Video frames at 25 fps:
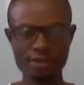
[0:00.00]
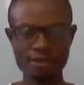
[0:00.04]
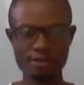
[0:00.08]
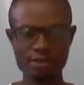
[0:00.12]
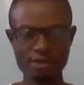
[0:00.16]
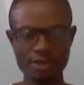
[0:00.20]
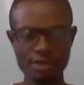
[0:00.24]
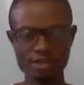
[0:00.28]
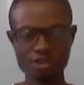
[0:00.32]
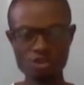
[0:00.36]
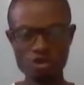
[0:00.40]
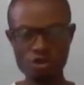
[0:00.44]

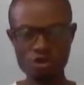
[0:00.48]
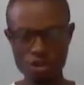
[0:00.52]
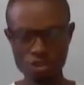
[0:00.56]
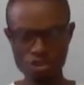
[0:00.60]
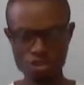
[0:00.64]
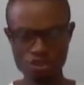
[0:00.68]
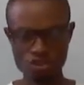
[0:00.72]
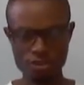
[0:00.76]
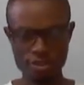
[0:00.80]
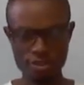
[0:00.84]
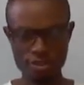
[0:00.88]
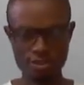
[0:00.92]
and
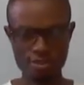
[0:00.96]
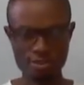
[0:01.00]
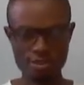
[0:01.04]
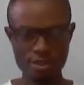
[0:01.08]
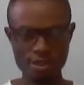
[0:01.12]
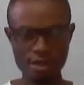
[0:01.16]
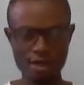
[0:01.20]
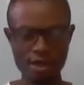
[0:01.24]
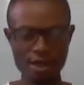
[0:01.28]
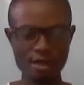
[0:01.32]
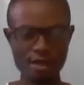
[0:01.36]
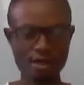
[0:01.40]
contrast
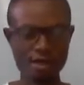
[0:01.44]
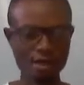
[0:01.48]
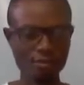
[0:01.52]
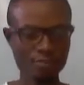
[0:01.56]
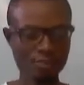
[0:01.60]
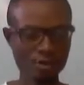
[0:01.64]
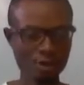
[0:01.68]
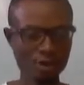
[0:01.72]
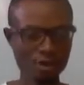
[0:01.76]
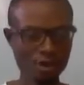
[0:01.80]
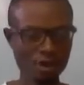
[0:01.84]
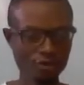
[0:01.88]
a
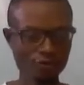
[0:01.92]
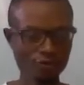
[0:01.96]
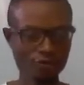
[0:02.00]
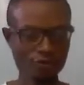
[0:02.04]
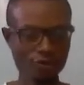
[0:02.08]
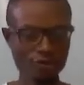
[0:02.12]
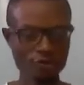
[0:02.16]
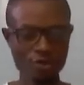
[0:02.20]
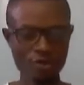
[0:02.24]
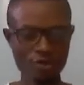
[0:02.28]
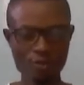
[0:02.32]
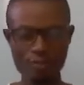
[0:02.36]
couple of
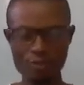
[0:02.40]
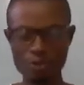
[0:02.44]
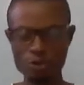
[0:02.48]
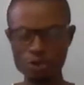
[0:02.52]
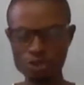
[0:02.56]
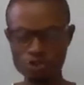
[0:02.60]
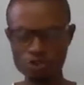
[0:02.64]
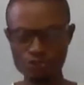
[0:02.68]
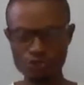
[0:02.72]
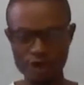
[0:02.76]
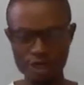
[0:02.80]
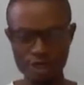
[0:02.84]

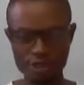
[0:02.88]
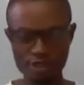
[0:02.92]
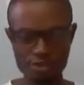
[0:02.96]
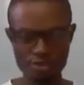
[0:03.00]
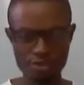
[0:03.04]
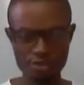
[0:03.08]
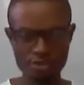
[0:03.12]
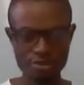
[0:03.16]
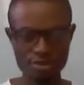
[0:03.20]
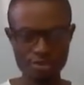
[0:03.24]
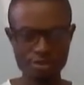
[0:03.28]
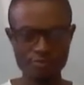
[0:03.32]
push
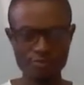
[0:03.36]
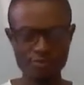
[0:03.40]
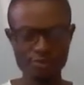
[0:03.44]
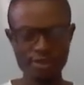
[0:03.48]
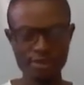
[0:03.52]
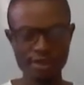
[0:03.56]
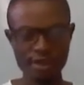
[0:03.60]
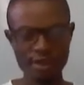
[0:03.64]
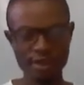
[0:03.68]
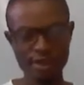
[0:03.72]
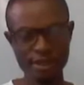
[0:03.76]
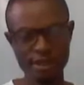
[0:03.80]
factors
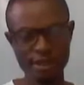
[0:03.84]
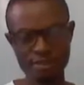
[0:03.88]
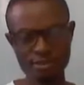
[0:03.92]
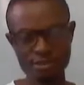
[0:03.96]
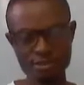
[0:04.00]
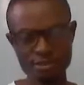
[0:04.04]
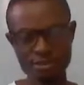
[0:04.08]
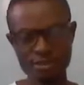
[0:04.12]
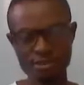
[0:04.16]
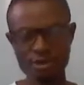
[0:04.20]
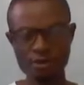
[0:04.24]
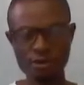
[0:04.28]

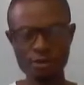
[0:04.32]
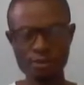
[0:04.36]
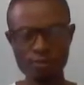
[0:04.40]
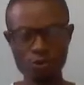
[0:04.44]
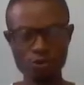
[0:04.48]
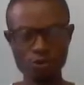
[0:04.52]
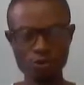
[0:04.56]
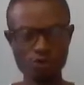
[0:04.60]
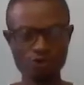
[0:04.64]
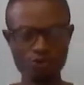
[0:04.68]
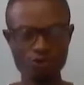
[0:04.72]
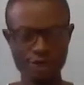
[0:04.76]
and
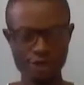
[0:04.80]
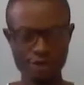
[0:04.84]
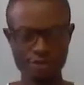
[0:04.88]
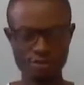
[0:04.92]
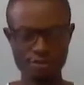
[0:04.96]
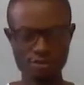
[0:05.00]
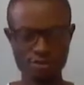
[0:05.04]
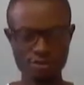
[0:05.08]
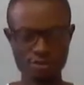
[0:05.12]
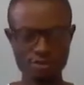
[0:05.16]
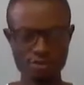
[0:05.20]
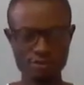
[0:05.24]
pull
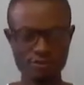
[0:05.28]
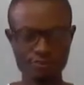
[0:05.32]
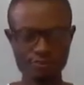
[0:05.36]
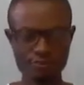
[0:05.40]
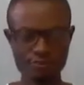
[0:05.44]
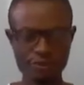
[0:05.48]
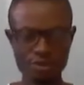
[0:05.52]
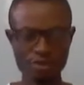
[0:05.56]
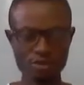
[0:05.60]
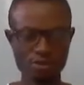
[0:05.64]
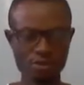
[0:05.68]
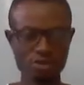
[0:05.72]
factors.
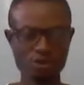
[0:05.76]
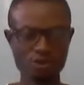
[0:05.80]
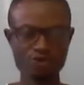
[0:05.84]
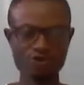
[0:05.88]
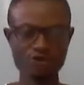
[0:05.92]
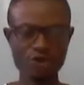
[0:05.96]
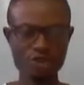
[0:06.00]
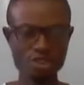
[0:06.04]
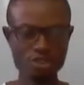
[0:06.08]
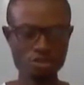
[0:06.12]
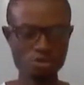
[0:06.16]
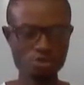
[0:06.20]
The
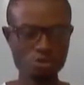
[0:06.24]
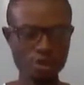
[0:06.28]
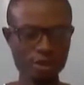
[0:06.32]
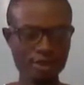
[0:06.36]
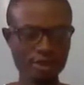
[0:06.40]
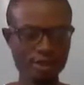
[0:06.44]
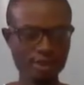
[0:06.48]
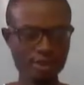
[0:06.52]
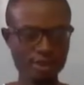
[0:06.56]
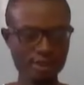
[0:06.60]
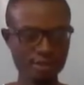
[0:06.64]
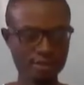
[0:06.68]
first
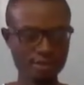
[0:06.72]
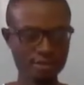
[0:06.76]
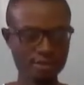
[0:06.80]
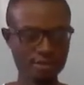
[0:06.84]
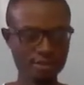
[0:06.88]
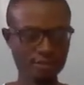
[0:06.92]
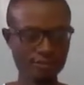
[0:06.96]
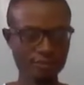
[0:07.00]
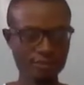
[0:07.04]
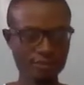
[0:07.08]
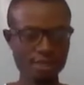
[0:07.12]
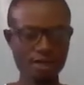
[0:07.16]
one is
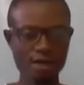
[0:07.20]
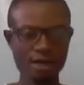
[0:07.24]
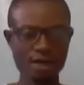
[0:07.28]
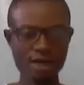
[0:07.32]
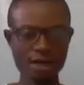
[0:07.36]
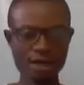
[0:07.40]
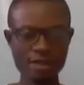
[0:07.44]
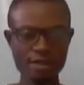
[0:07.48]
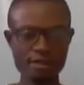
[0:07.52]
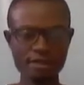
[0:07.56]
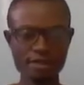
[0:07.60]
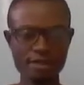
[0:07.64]

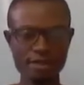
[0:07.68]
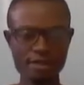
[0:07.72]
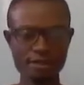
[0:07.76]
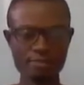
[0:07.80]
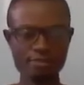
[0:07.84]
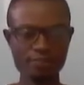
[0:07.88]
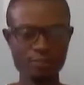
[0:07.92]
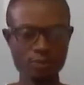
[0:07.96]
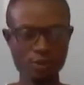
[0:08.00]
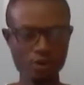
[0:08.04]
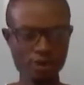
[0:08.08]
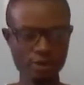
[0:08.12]

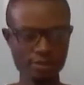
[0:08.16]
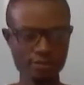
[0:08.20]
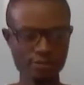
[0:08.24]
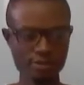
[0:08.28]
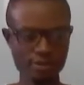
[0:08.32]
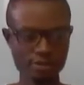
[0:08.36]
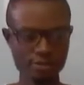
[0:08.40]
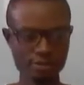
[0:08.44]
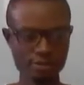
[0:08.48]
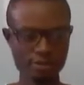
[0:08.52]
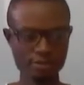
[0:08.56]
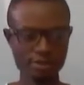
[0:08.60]

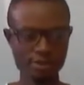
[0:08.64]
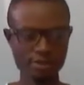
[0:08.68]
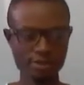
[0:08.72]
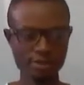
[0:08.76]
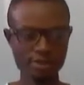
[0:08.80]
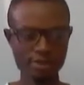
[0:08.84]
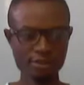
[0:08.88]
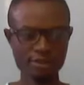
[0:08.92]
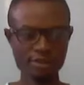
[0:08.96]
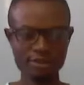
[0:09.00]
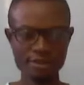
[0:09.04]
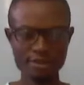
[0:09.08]
unemployment.
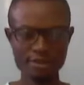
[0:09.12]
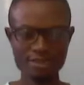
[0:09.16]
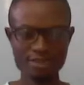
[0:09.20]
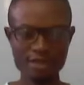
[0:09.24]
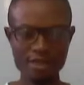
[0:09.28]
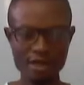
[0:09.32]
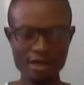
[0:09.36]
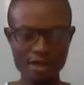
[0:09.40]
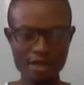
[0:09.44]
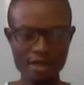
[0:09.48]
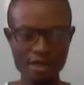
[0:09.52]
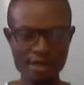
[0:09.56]
There is
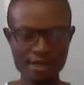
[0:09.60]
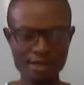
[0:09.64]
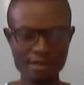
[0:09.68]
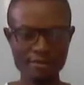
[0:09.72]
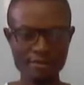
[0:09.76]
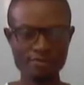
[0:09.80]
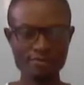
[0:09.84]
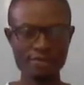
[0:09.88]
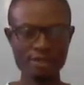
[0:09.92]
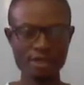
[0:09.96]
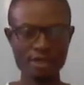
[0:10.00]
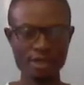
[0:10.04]
high
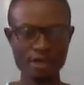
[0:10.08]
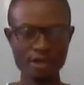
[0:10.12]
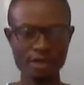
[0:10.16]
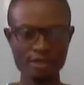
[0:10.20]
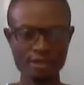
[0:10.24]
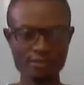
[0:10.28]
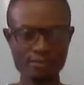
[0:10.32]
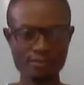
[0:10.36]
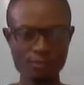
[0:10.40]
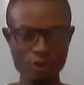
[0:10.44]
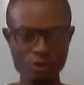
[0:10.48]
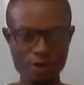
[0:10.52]

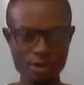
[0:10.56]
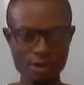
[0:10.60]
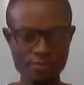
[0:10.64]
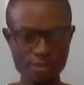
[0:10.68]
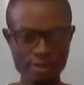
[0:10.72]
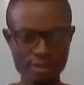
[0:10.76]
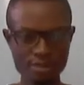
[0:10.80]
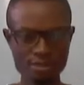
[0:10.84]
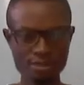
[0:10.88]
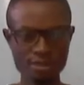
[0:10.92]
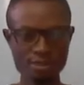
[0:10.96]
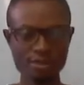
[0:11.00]

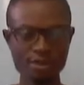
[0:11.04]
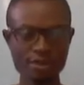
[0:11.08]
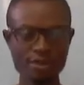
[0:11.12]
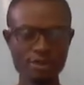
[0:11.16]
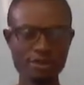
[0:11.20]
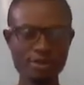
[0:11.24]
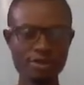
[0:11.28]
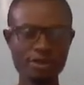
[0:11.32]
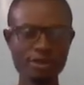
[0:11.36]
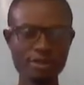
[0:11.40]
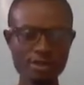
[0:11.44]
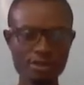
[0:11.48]
unemployment
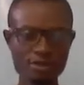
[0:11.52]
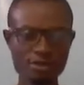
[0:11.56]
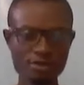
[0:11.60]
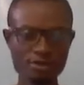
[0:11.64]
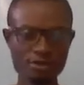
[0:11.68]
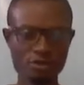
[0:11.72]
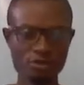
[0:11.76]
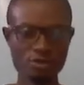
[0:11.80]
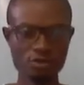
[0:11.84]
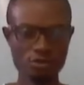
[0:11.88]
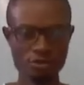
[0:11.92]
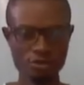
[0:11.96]

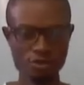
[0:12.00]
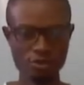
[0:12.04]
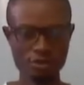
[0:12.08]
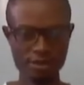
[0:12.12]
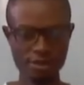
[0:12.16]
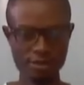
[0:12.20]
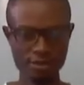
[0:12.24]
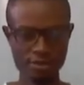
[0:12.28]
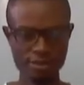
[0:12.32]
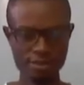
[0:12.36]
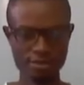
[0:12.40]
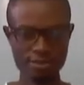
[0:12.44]
in rural
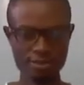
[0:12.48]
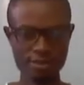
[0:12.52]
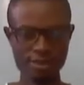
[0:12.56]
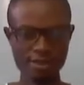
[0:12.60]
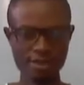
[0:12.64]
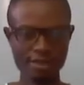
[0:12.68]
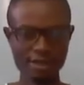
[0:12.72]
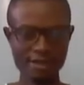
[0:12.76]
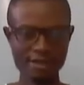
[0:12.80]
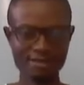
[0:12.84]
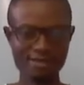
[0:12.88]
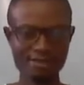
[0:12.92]
areas,
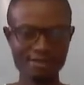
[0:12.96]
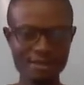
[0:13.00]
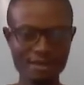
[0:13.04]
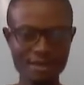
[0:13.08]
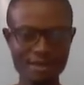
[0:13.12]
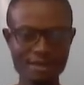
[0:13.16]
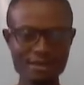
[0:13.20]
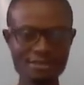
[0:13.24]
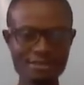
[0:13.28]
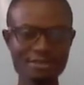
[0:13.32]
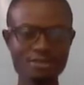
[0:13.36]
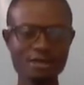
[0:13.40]
and
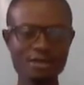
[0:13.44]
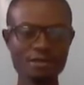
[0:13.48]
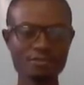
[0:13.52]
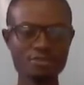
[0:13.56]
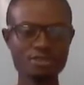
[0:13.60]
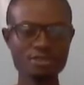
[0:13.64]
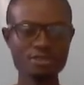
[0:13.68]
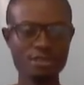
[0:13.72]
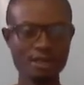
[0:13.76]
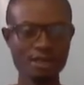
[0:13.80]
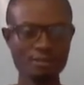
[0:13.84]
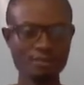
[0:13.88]
that comes
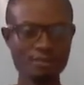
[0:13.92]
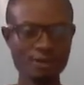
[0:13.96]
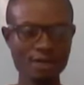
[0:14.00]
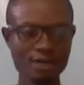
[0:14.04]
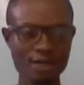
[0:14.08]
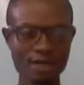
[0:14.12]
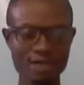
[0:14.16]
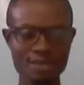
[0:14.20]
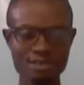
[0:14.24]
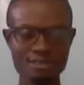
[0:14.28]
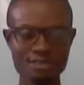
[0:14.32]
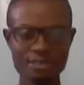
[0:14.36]
up
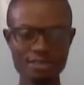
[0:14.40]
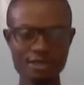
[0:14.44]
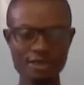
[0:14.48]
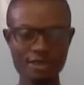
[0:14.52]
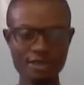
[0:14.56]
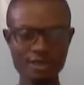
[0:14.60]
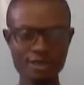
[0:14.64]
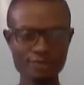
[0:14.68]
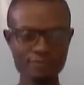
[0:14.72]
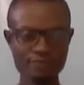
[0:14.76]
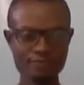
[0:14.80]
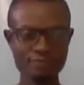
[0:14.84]
as
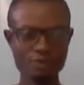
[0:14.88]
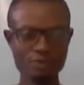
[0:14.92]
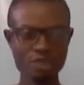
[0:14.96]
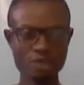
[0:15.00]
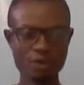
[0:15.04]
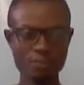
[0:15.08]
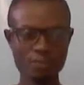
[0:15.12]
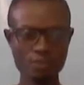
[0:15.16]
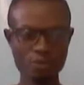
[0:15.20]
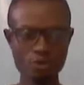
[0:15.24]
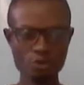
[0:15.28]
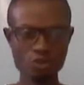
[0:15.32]
a
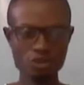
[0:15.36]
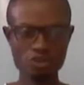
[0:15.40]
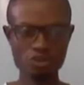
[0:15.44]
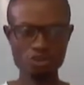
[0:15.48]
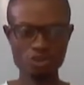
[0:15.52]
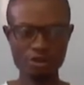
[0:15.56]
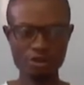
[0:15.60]
push